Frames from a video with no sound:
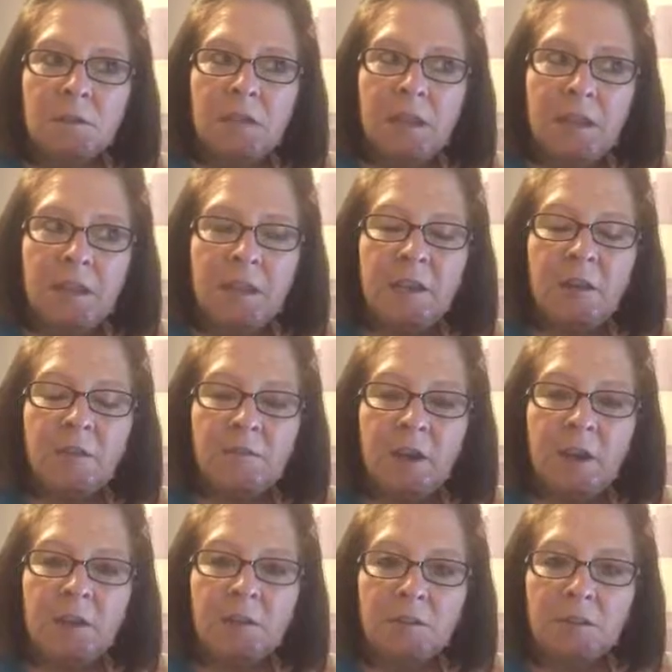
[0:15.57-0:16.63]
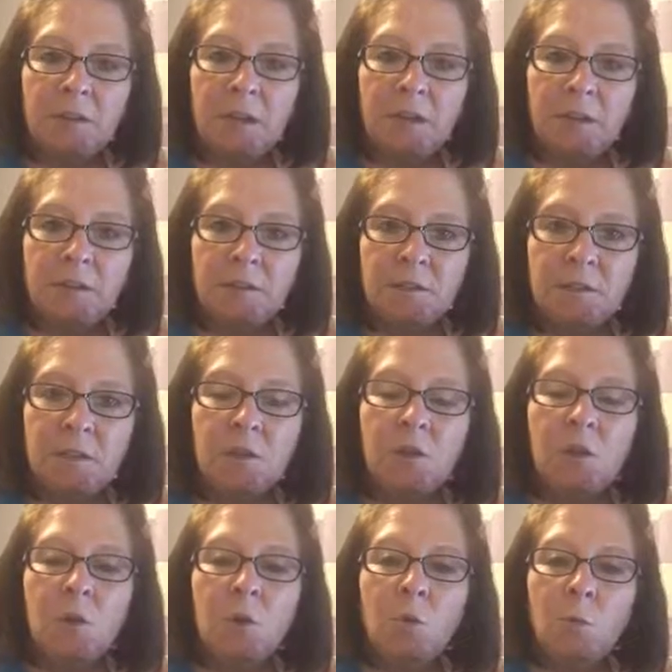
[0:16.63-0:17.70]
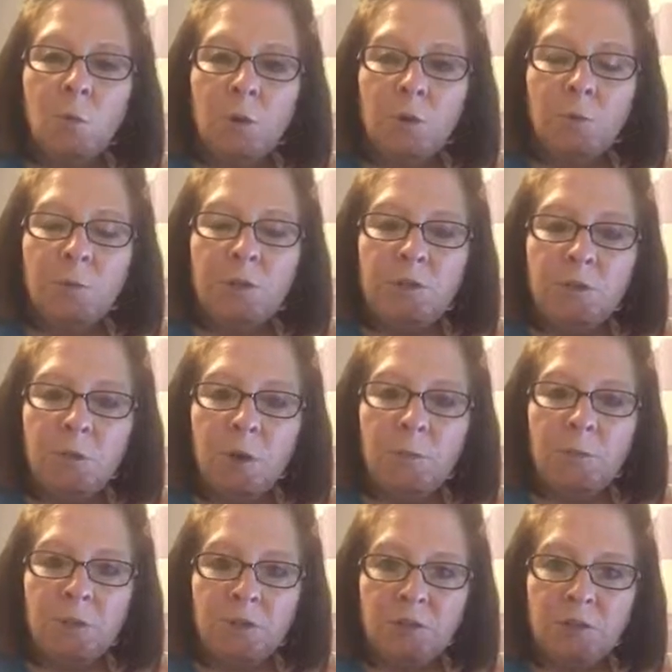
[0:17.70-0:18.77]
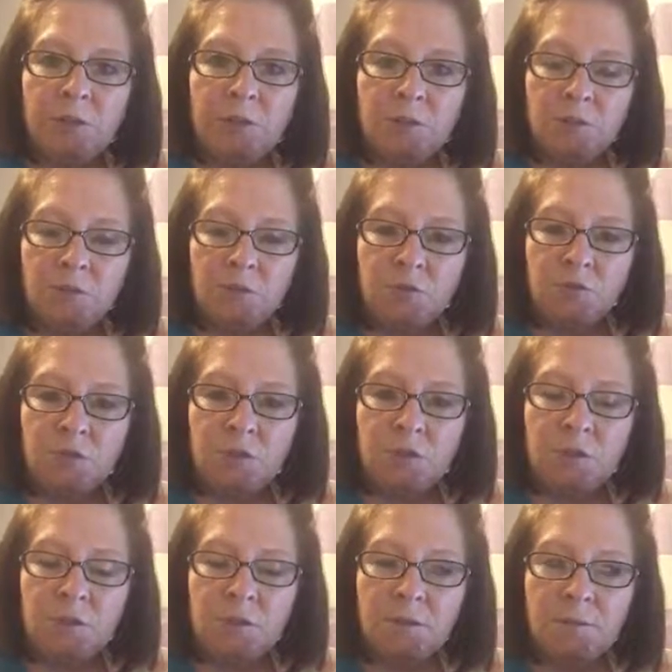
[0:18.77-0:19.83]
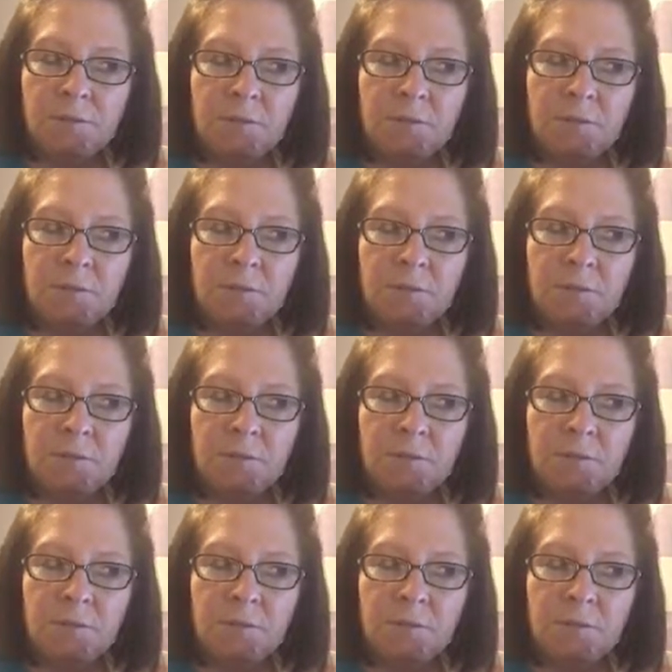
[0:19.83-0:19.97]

taking our vital signs when we do our blood transfusions.